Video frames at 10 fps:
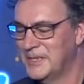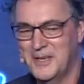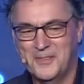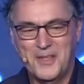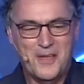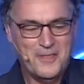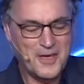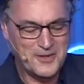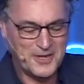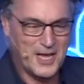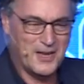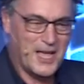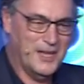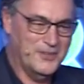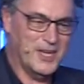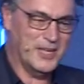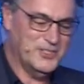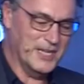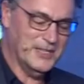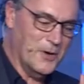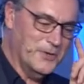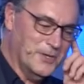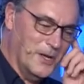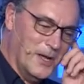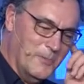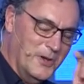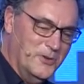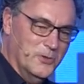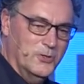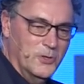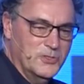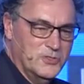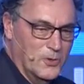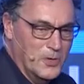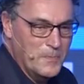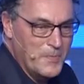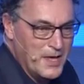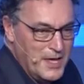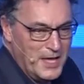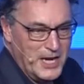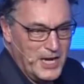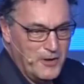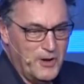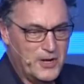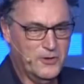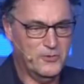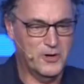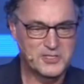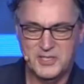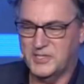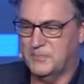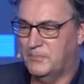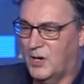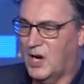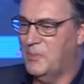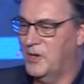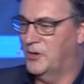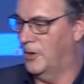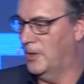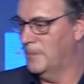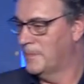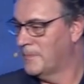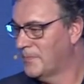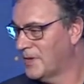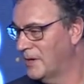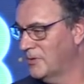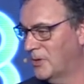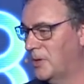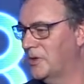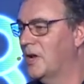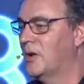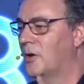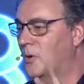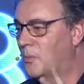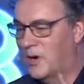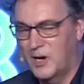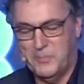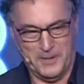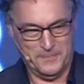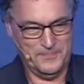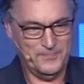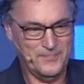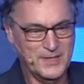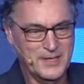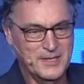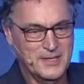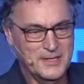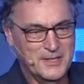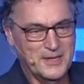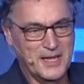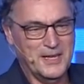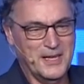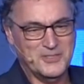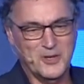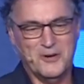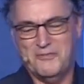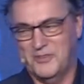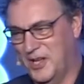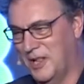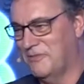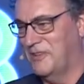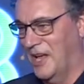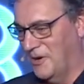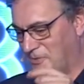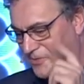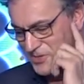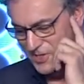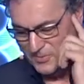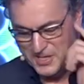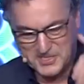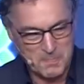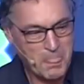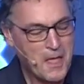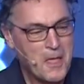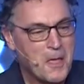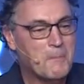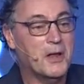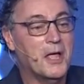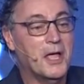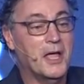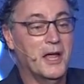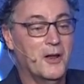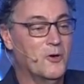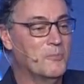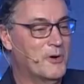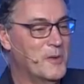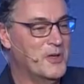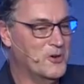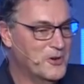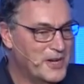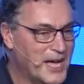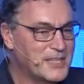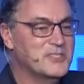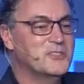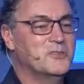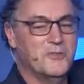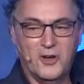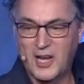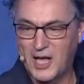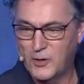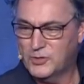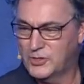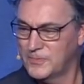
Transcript: The, the other day I, I, I checked out, uh, I went to a toy store and I ran across this Barbie doll, okay, called Hello Barbie. Okay, it's off the shelf now for some reason. But Hello Barbie connects to the cloud